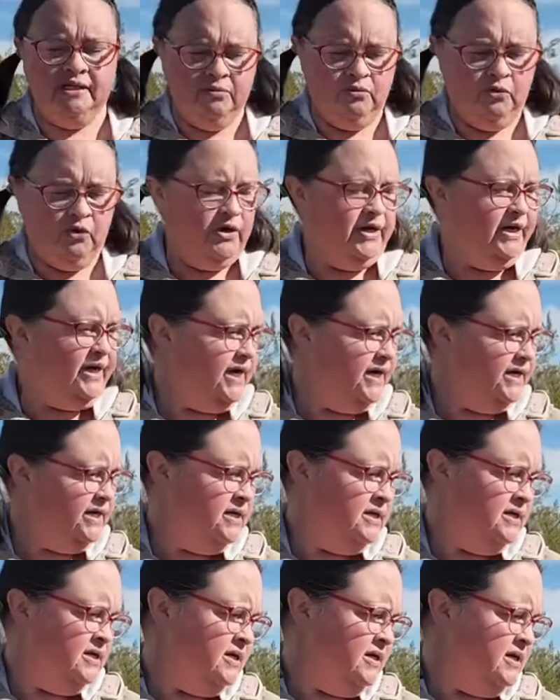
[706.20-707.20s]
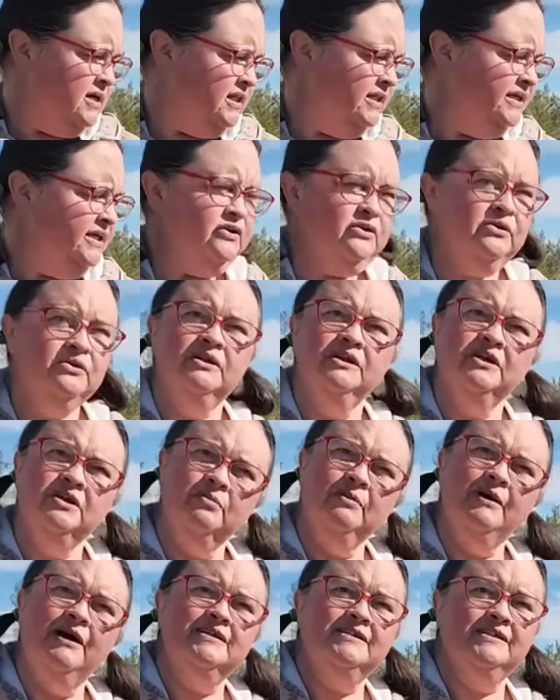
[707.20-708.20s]
the morning, I clean her litter
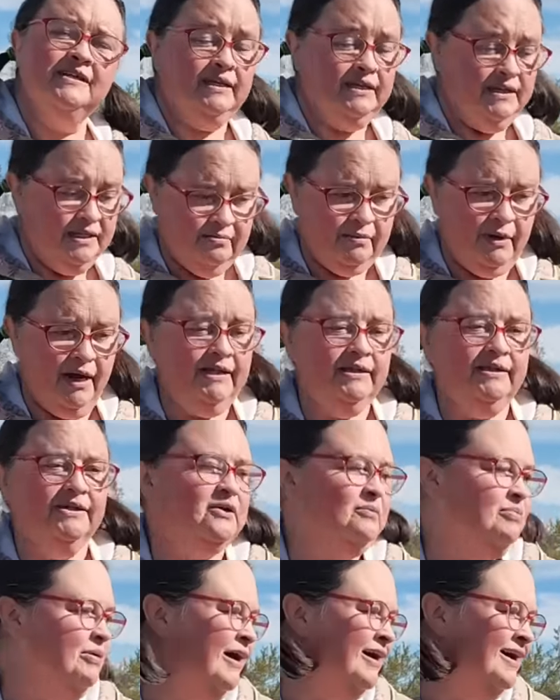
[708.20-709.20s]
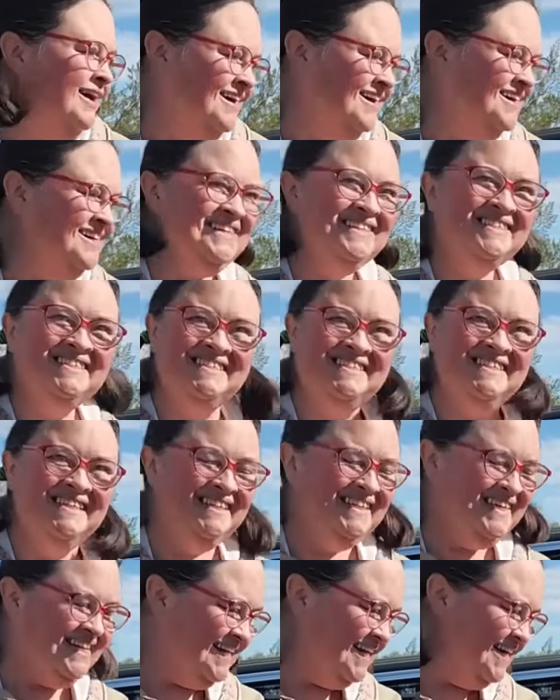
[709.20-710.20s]
box, I clean my litter box,
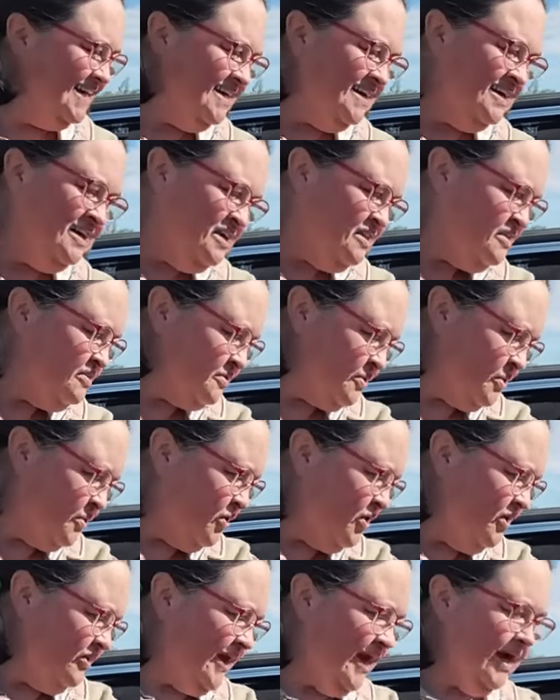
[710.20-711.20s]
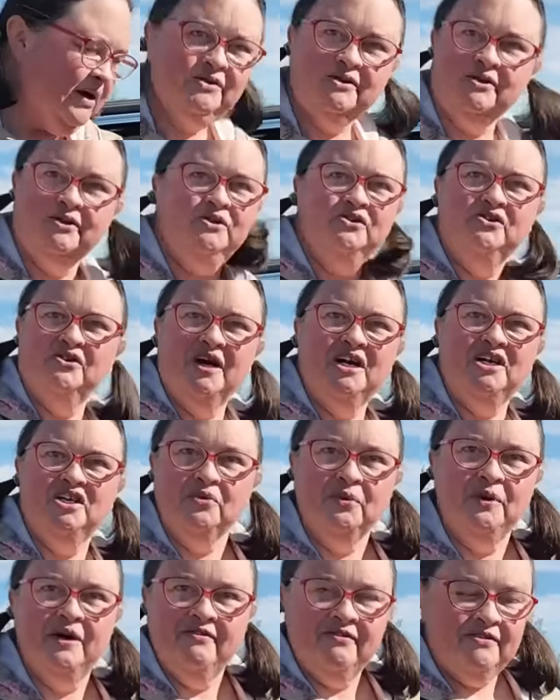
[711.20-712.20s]
and then I throw all the household trash
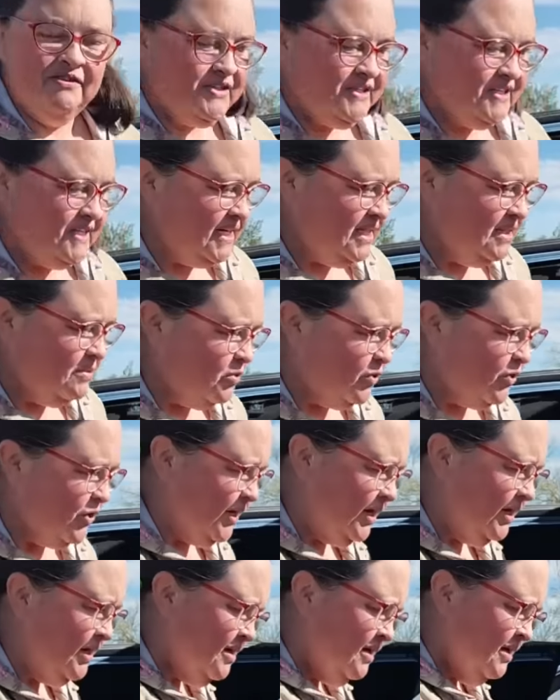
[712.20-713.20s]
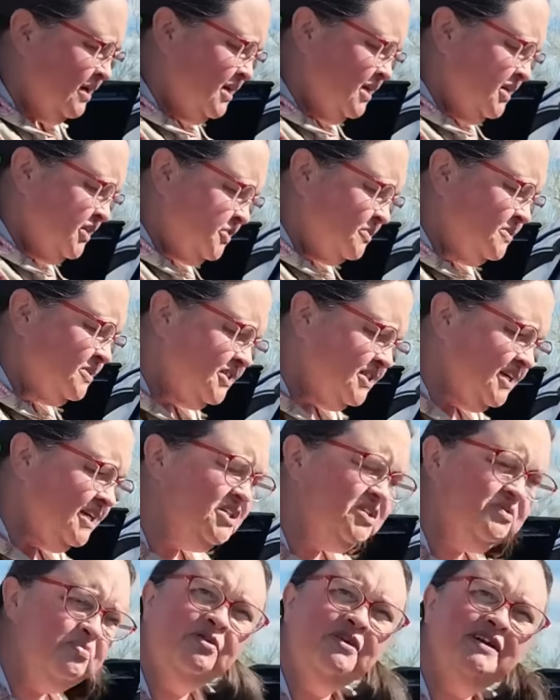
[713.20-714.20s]
away first thing in the morning. So it
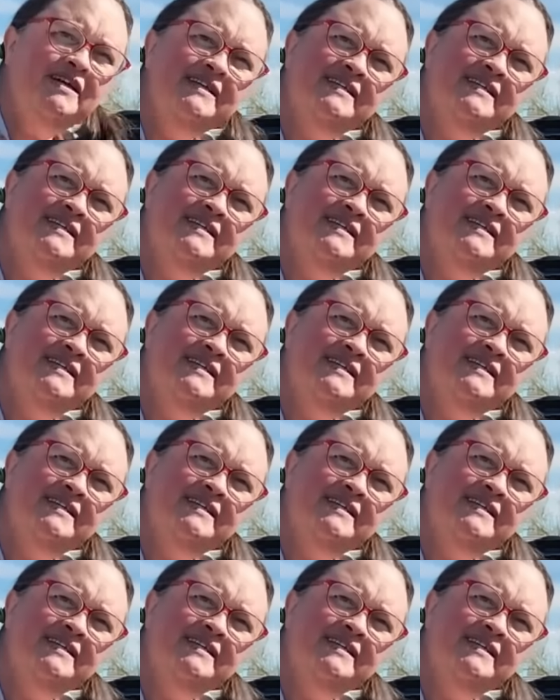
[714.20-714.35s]
stays pretty